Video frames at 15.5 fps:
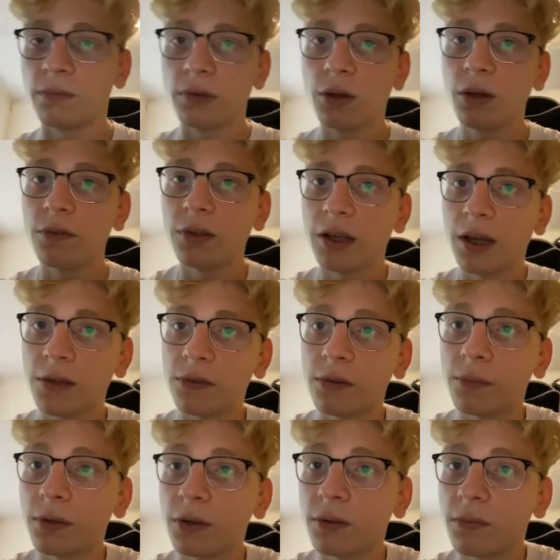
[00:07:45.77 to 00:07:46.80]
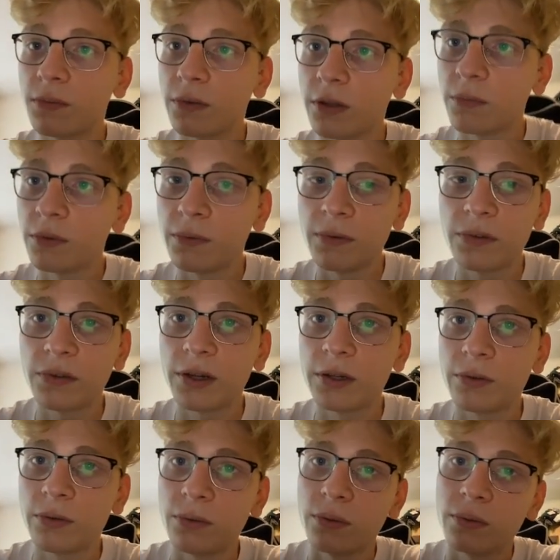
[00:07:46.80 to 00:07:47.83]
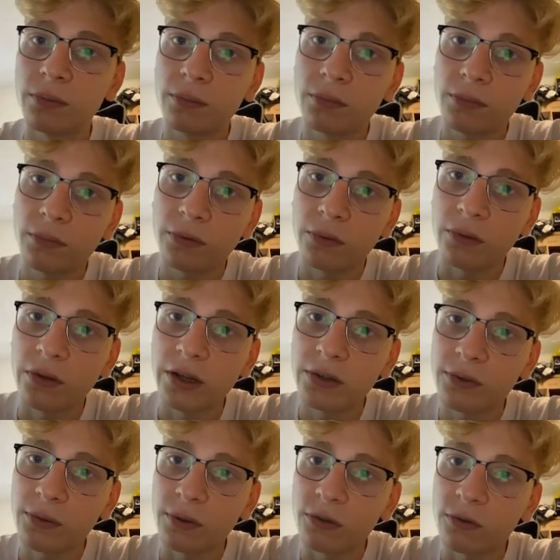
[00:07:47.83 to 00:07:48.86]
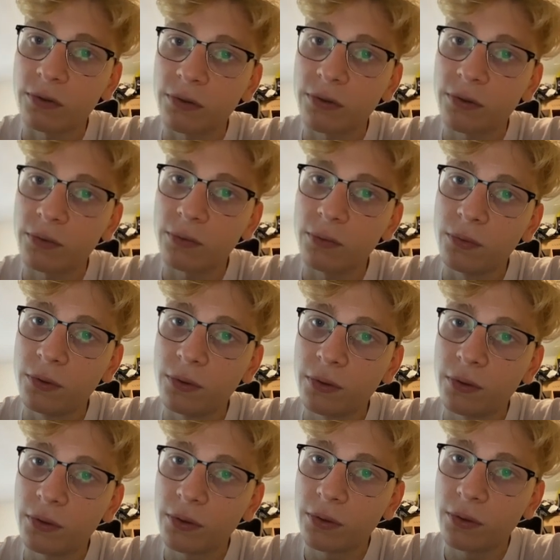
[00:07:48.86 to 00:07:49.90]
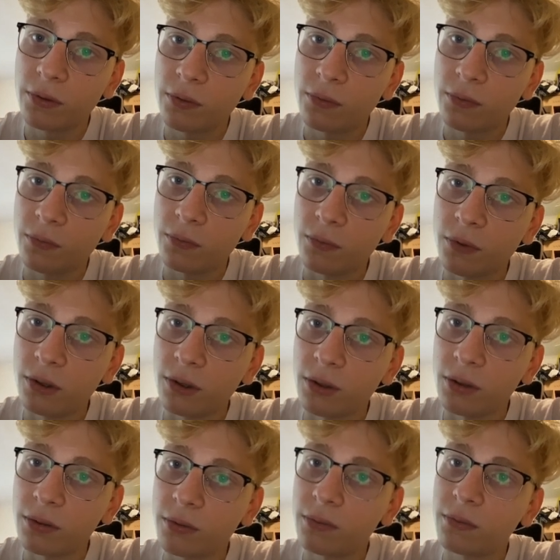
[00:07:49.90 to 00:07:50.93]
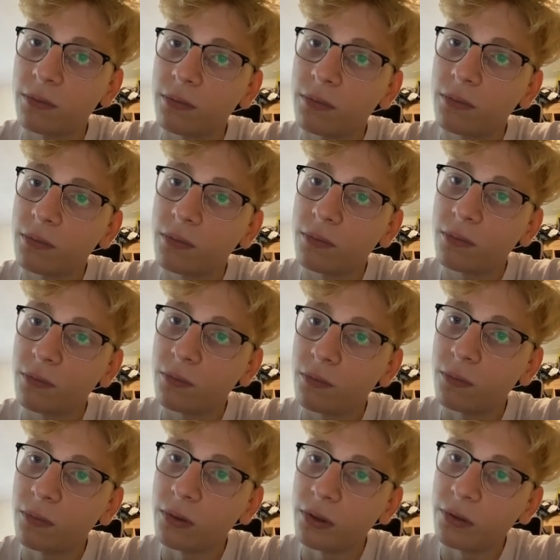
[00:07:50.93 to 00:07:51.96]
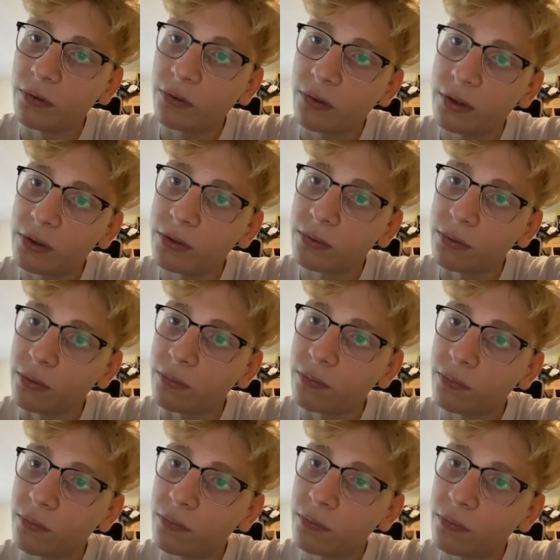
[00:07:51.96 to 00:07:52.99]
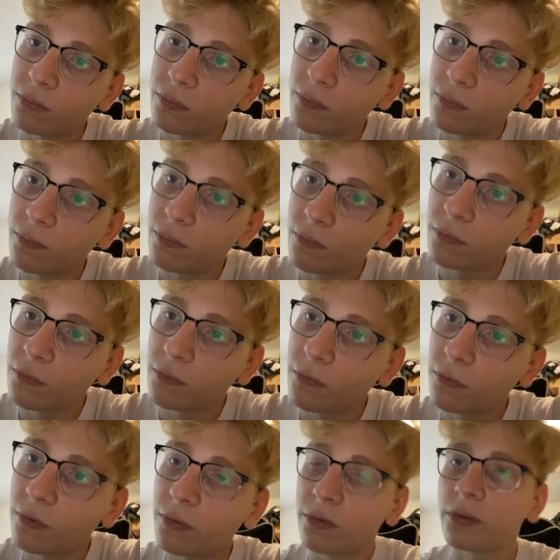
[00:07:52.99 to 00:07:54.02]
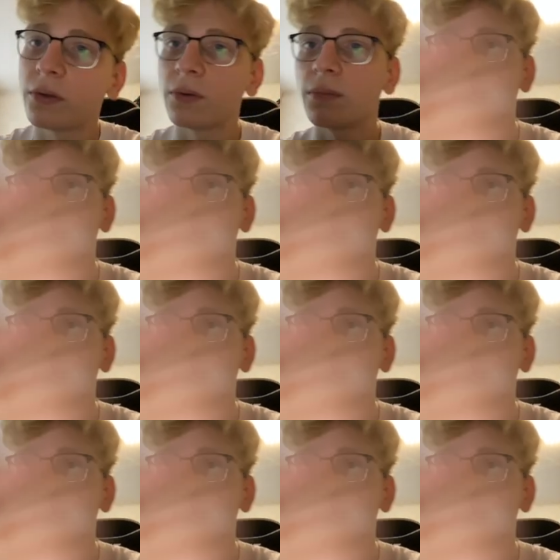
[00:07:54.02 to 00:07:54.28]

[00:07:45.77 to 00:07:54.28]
We all have a customer that we will sell to. So the next question is, who will we sell to? So,